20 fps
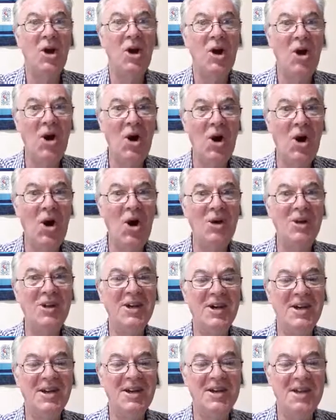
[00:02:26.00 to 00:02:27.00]

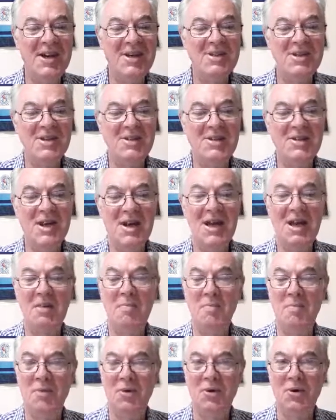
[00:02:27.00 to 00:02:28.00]
God doesn't
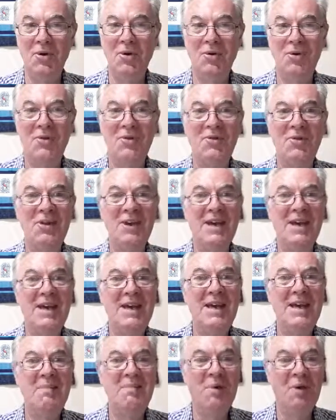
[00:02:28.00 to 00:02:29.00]
improve.
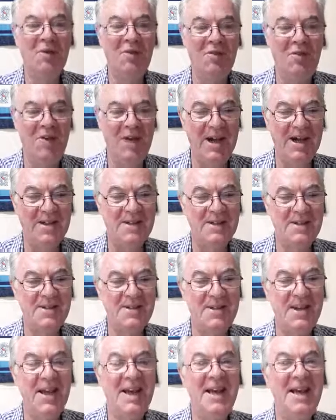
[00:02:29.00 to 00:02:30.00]
He
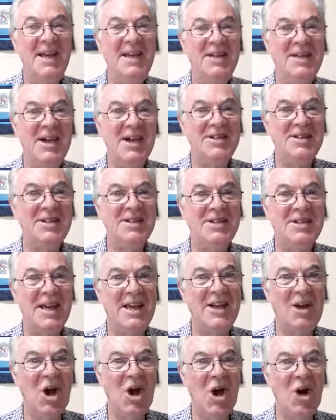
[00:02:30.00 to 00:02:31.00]
perfects. He doesn't
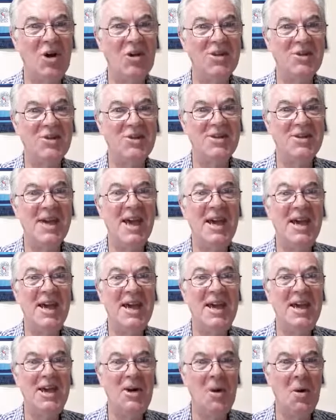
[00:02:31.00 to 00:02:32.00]
enhance.
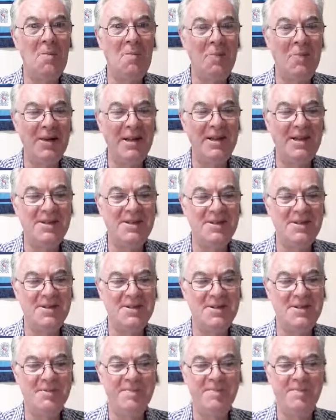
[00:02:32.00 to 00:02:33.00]
He
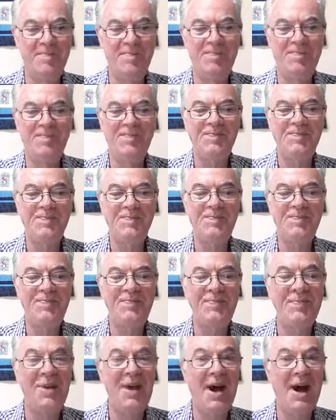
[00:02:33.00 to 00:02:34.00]
completes.
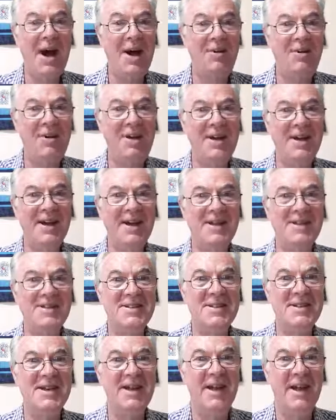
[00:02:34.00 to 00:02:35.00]
I
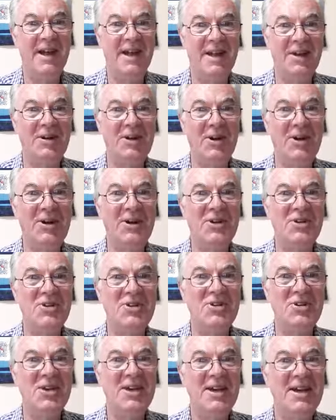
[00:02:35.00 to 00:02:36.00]
realize and
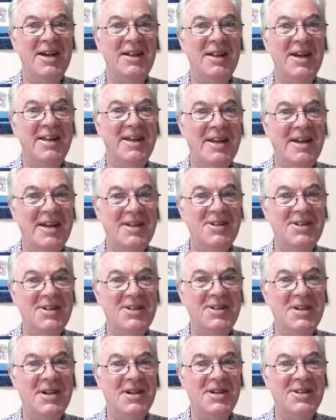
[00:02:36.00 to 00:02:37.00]
acknowledge that there is a
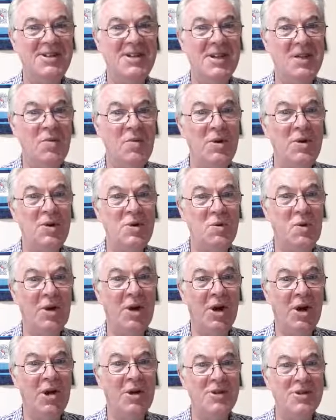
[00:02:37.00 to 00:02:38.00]
sense in which we
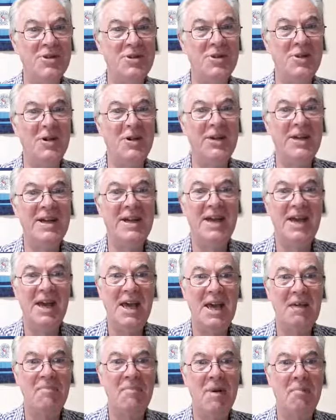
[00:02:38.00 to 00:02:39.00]
are still
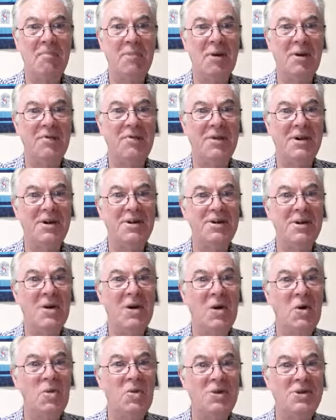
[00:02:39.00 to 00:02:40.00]
imperfect.
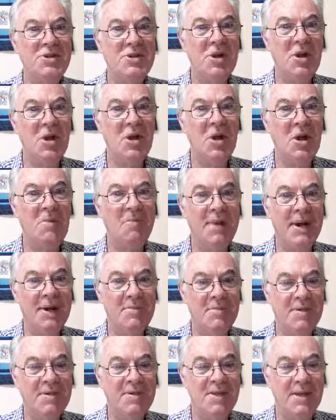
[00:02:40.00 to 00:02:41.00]
We still make
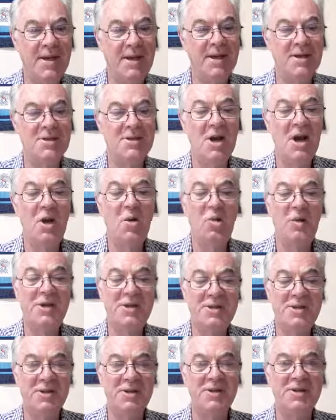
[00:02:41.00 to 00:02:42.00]
mistakes. We
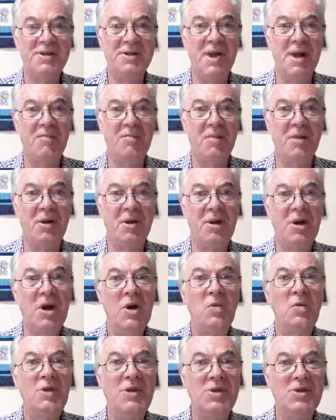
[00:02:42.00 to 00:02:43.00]
still stumble.
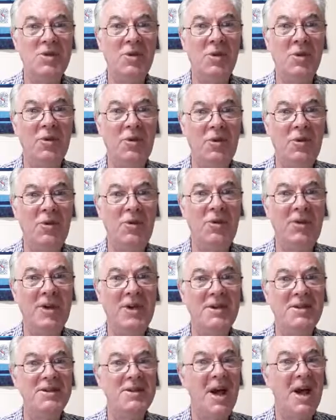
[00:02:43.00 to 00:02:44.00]
We still do
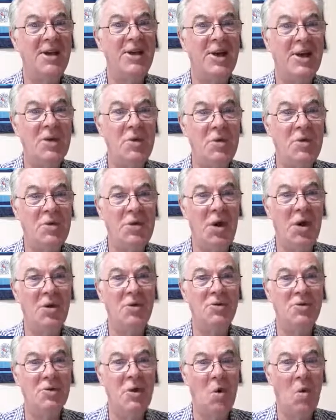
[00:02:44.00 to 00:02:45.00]
things that we
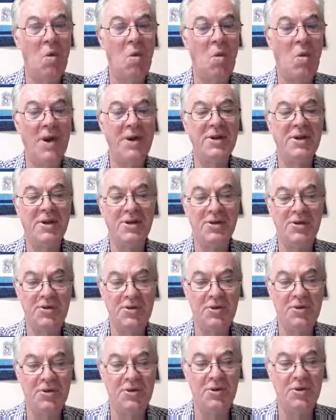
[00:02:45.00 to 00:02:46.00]
don't want to
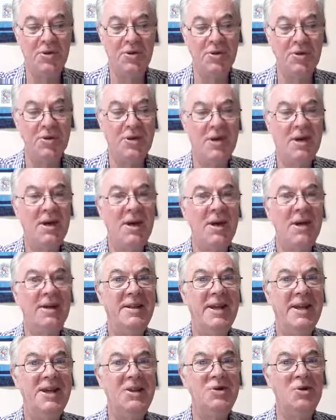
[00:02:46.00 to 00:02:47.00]
do. And
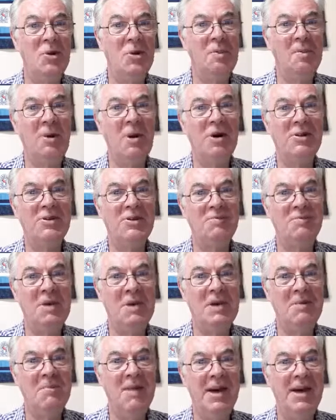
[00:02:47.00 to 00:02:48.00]
that is all part of
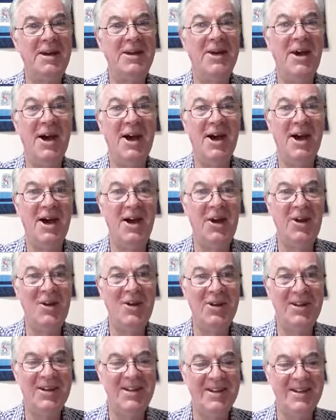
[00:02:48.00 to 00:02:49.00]
being made
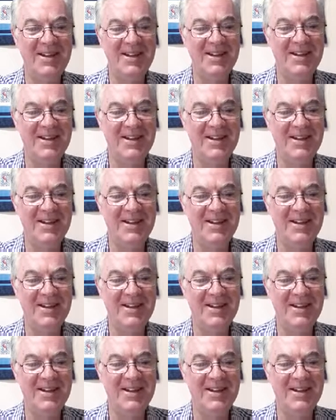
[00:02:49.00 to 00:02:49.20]
holy.